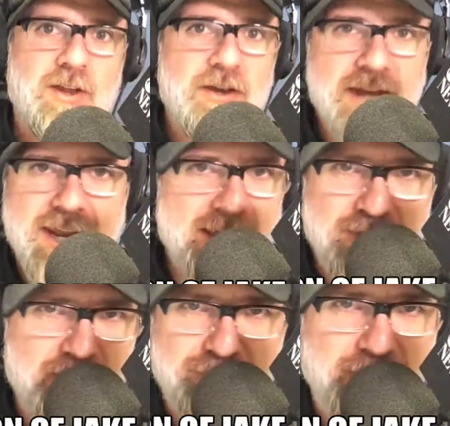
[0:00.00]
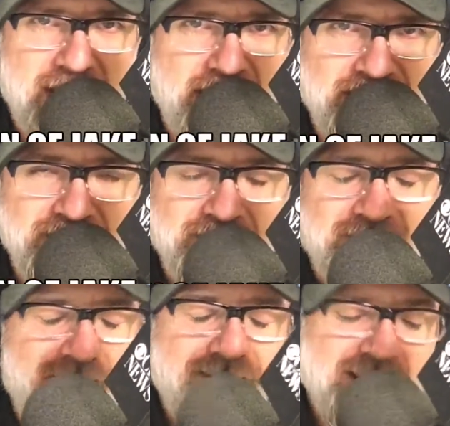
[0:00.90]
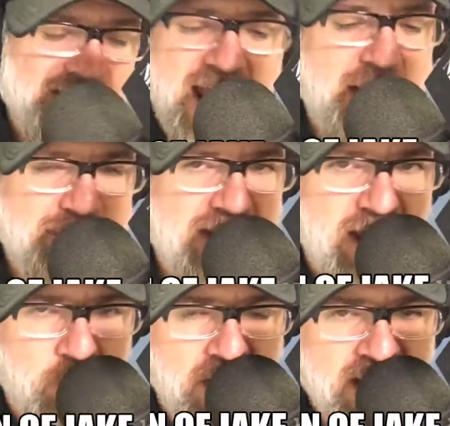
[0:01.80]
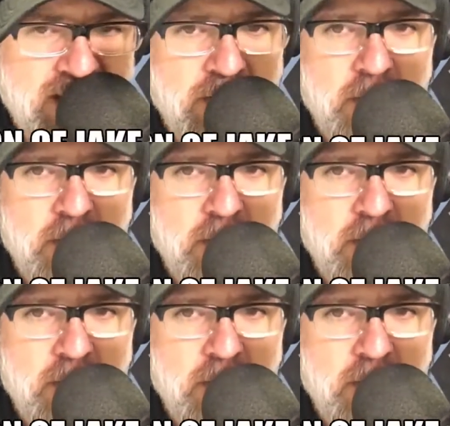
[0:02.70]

knitting this flag. It didn't happen that way.